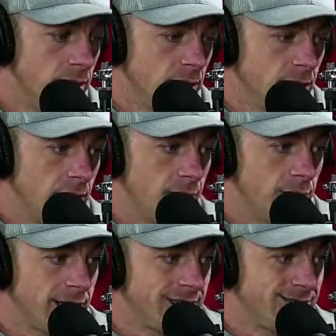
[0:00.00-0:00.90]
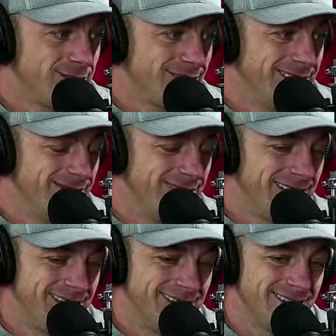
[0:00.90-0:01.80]
But I had told them
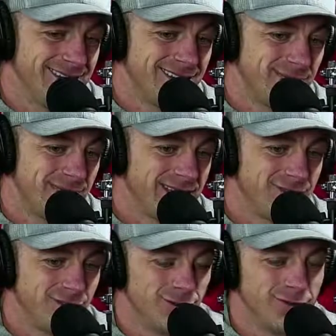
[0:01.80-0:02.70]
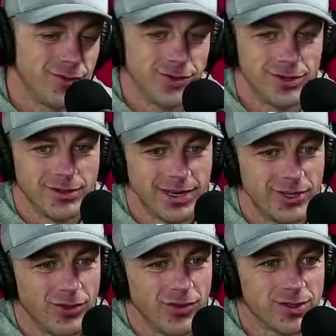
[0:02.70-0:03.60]
my goal
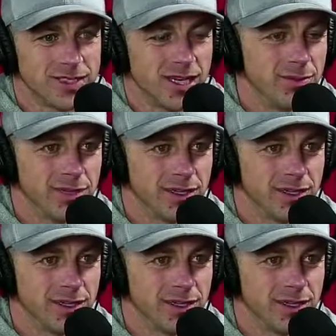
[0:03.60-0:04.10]
for something.